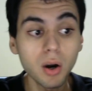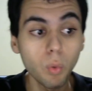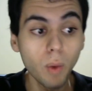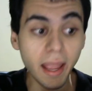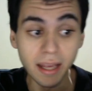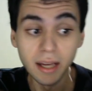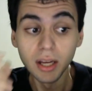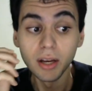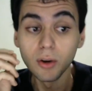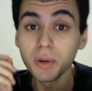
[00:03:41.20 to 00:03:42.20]
away,
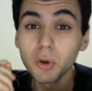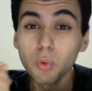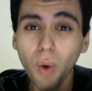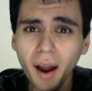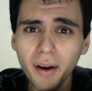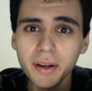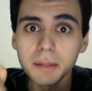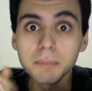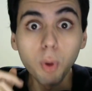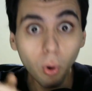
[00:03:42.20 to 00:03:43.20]

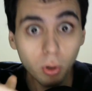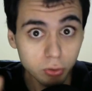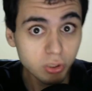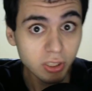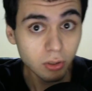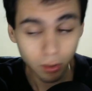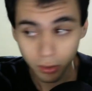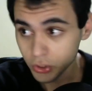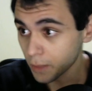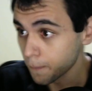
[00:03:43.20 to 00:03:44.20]
requiring portal
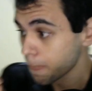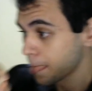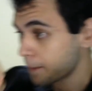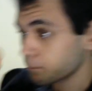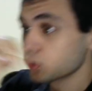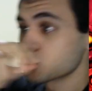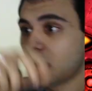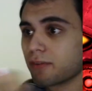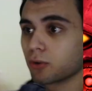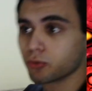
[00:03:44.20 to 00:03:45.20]
technology to
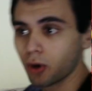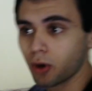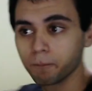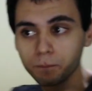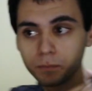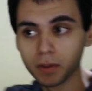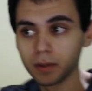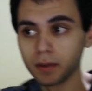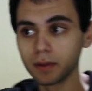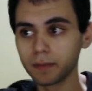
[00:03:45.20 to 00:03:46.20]
travel from.
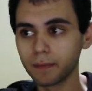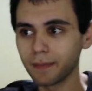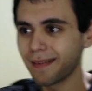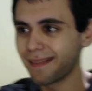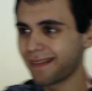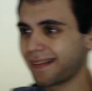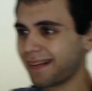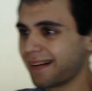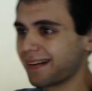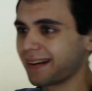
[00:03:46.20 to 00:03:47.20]

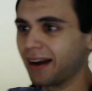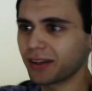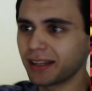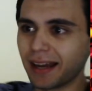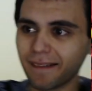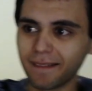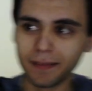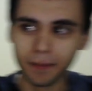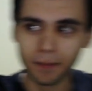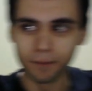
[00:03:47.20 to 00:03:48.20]
Uh, how can I?
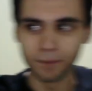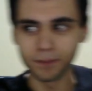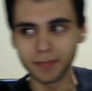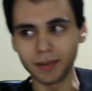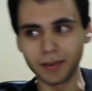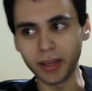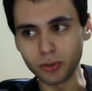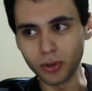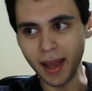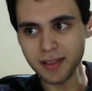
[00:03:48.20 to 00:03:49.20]
Okay,
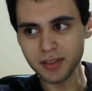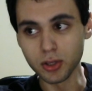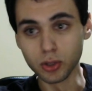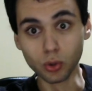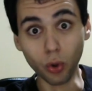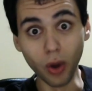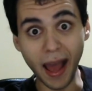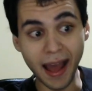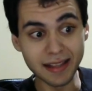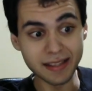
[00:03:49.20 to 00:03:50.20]
two hands, two
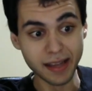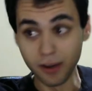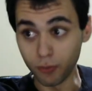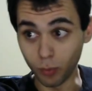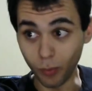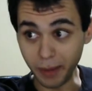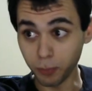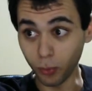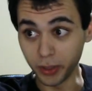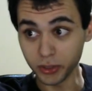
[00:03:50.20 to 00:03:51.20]
hands from one
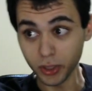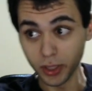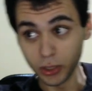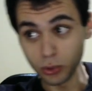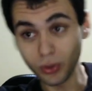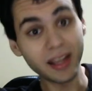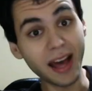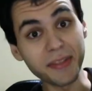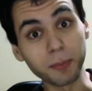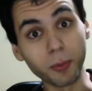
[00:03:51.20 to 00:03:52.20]
point to
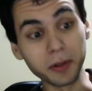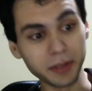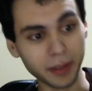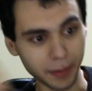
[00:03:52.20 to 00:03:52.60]
another point.